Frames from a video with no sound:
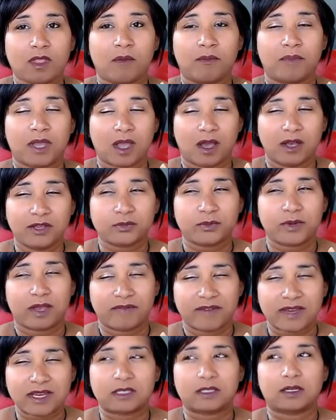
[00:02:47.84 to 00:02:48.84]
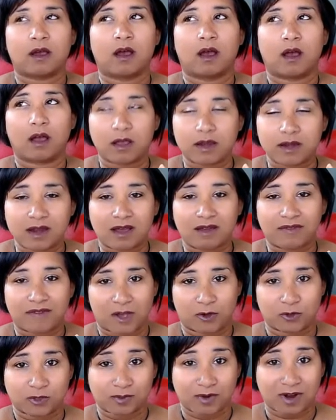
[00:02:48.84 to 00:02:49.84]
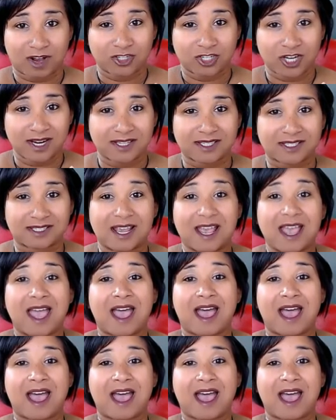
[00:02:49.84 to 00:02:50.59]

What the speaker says: because we have a ton of house projects,